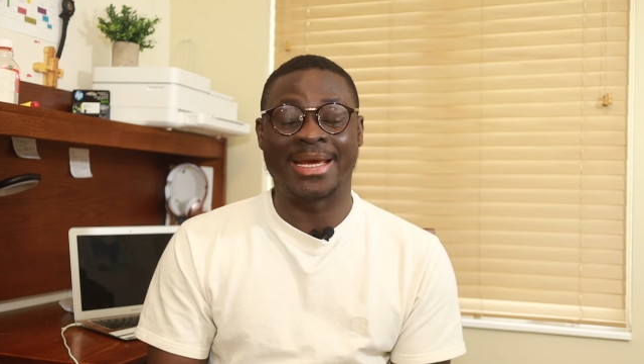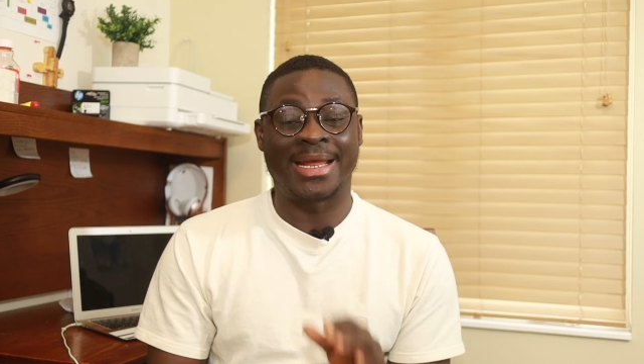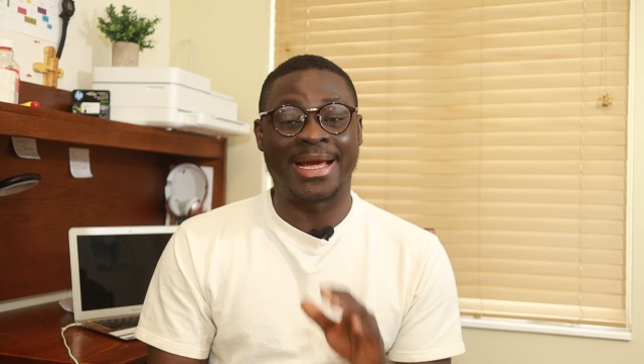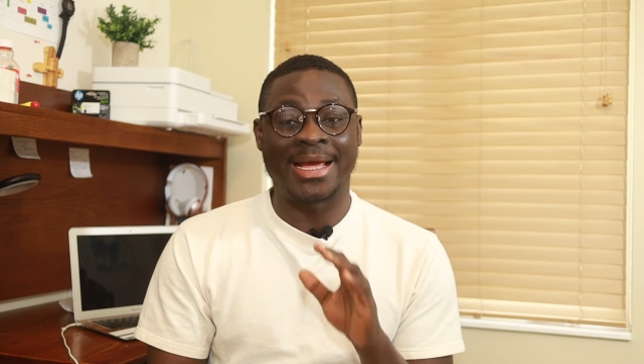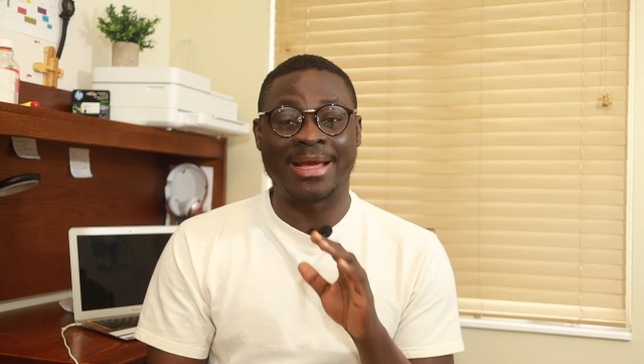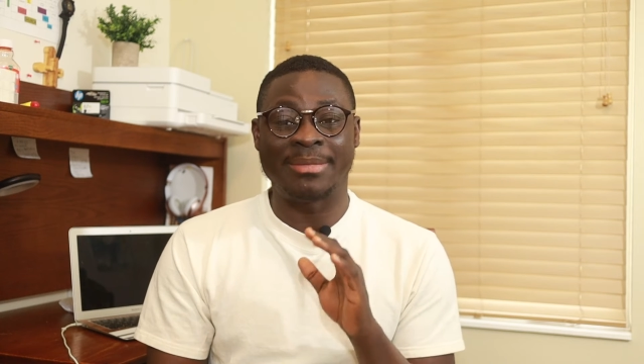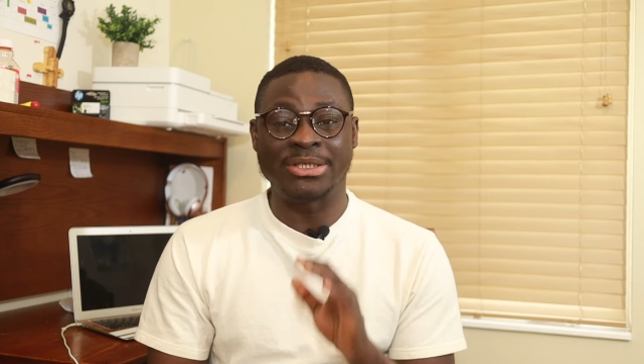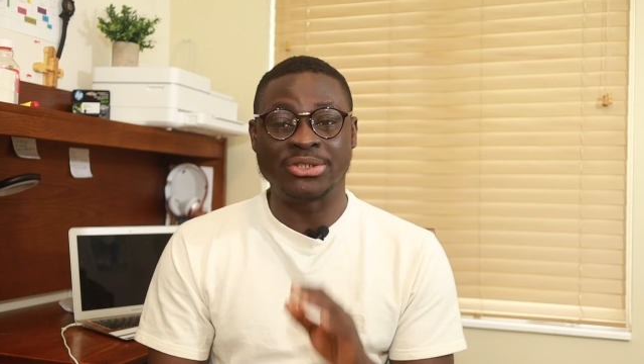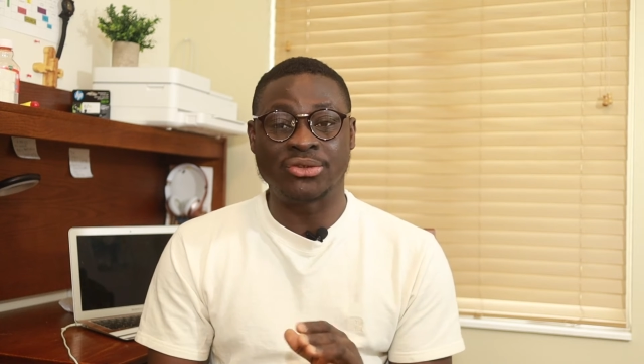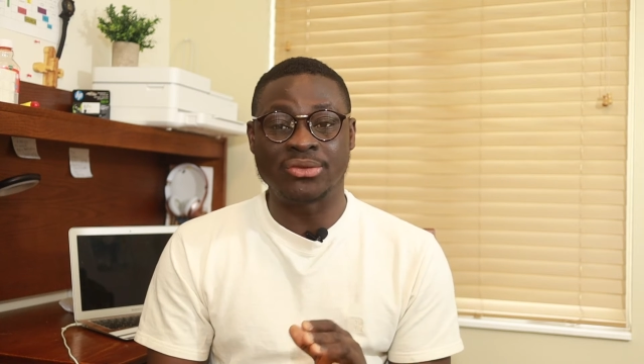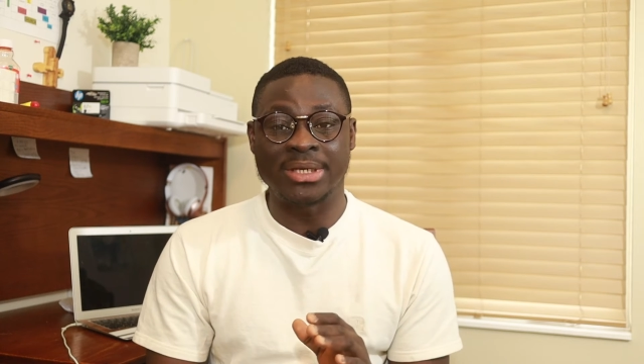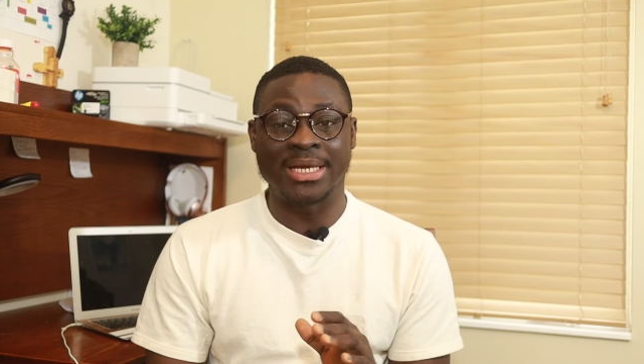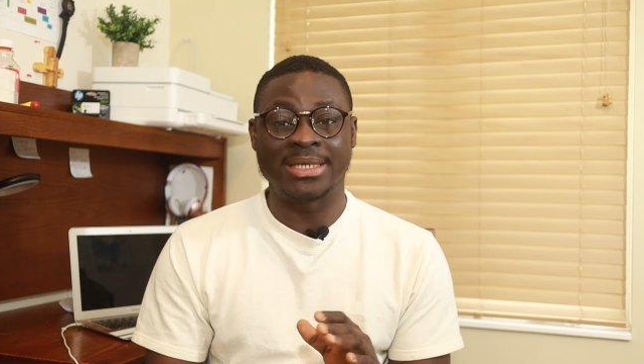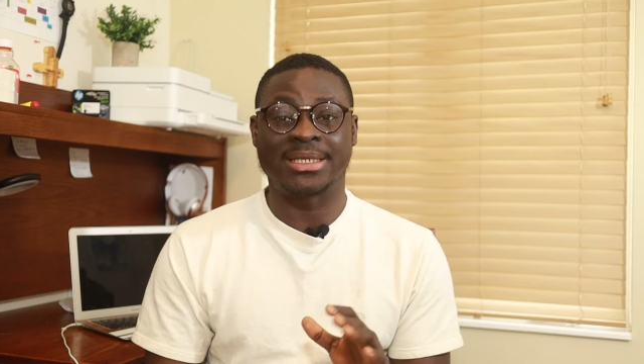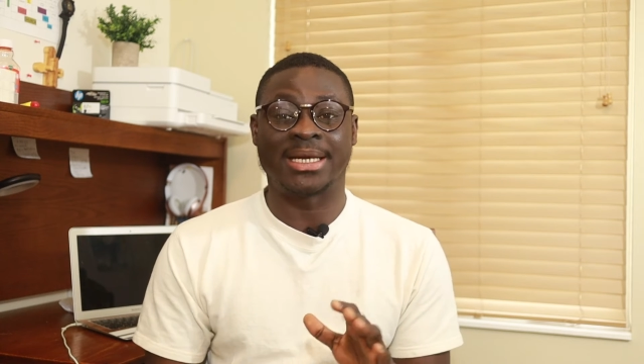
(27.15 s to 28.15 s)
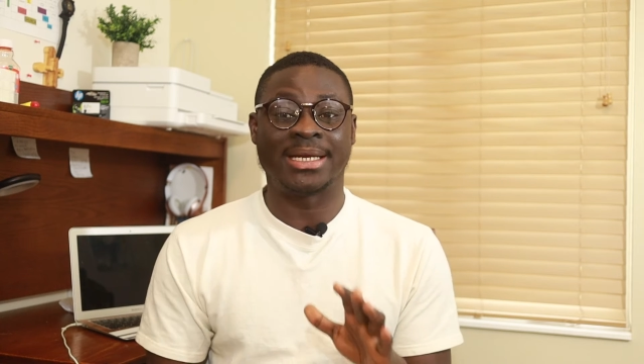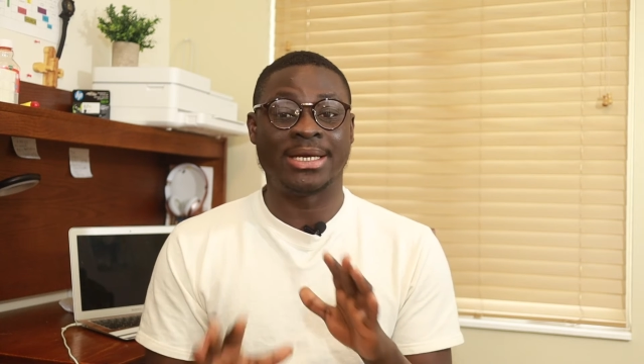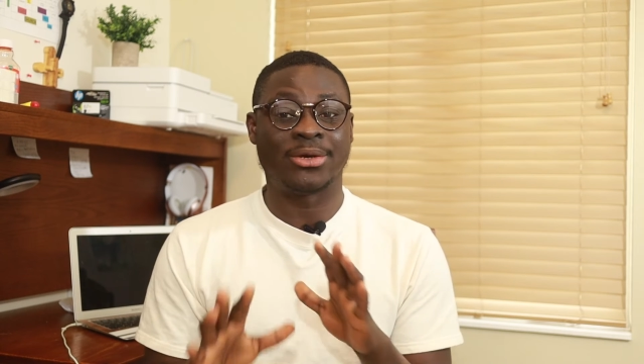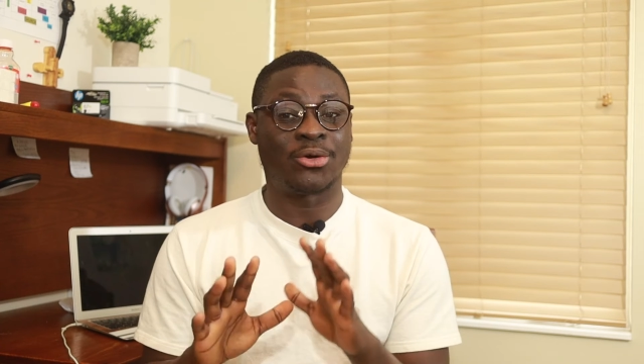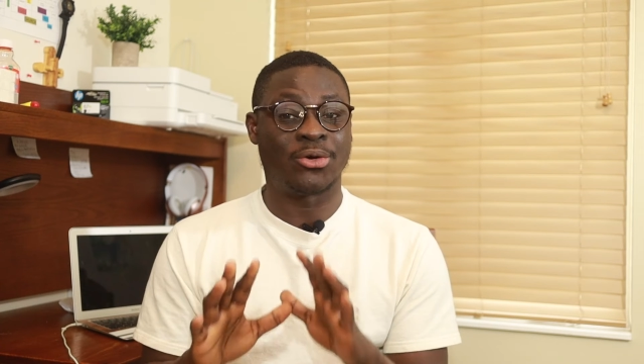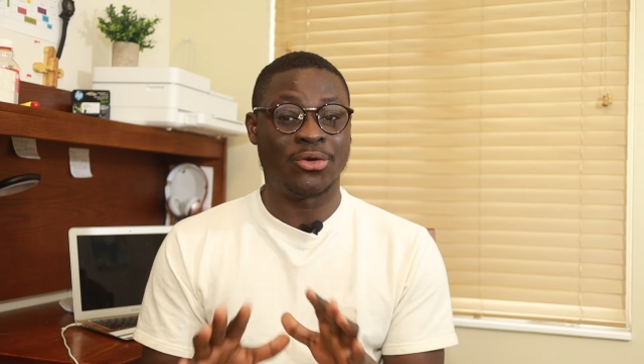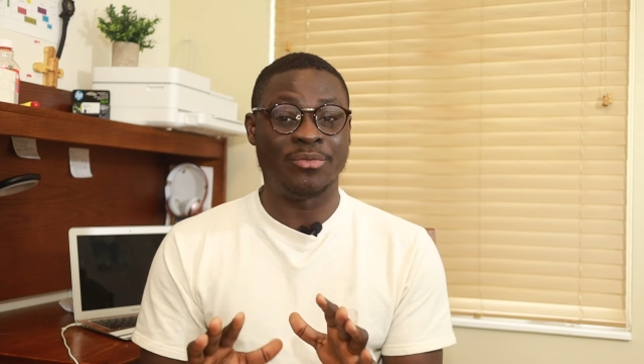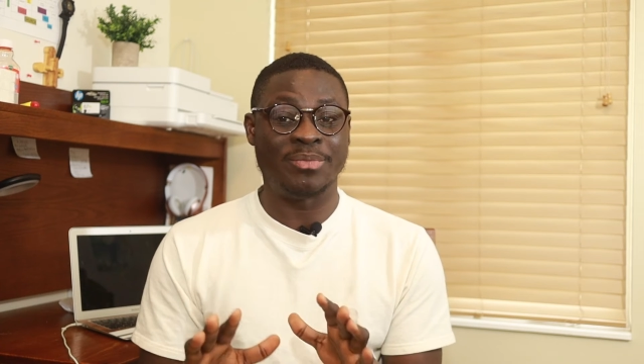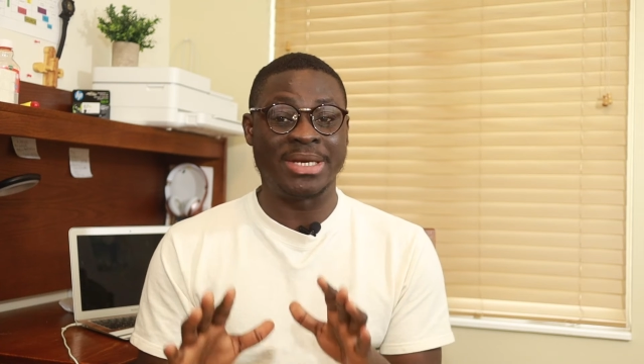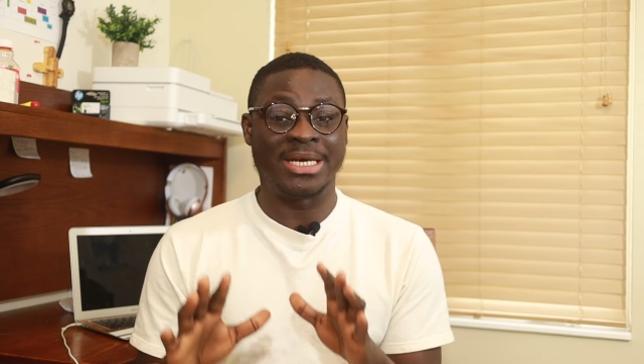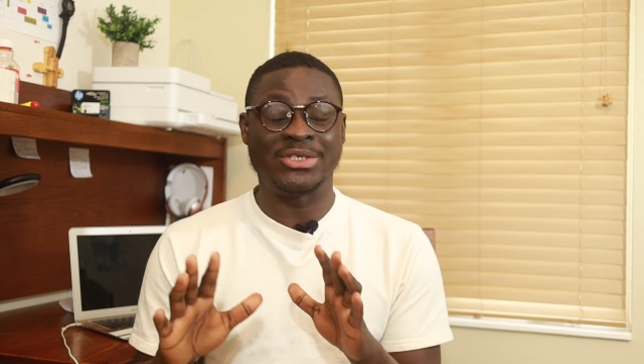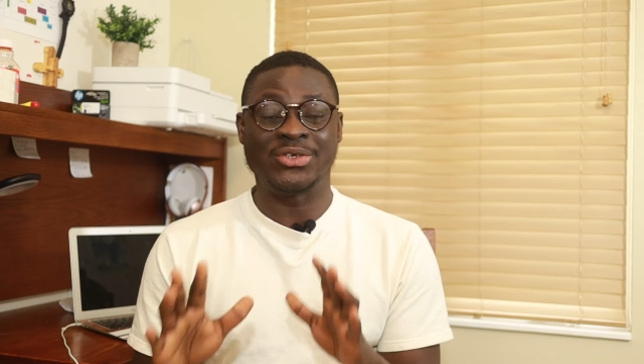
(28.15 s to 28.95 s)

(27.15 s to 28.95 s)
and I am a student at the Columbia